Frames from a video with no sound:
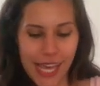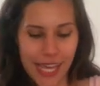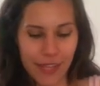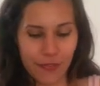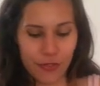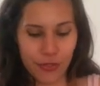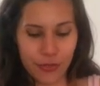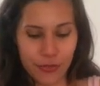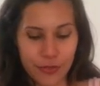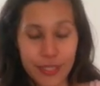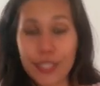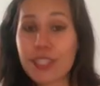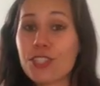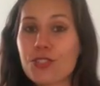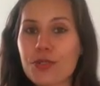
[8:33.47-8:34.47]
If you
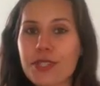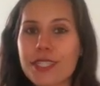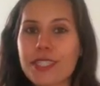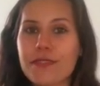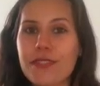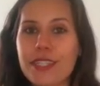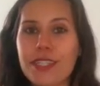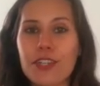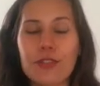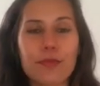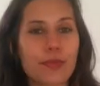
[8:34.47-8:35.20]
did enjoy this video,